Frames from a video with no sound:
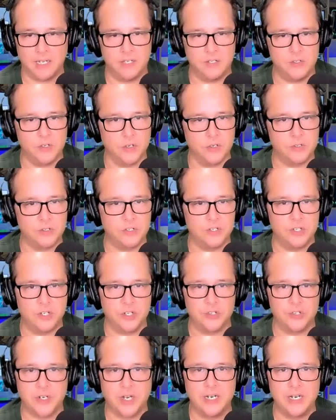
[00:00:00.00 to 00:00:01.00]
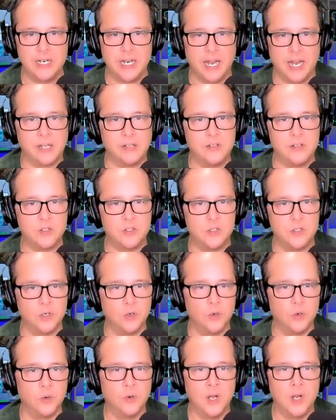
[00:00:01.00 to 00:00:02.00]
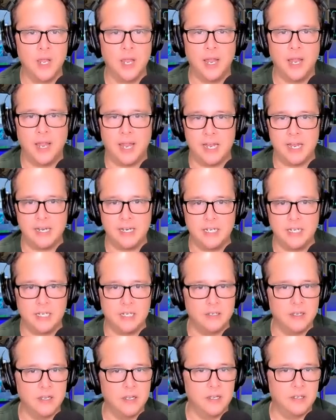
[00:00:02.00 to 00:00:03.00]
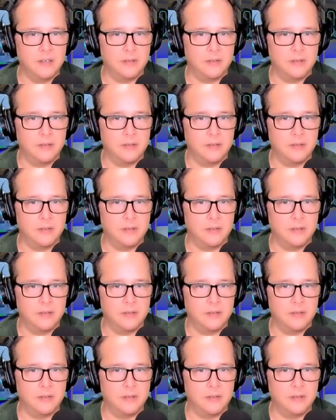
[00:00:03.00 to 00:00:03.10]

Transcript: easier to just connect to any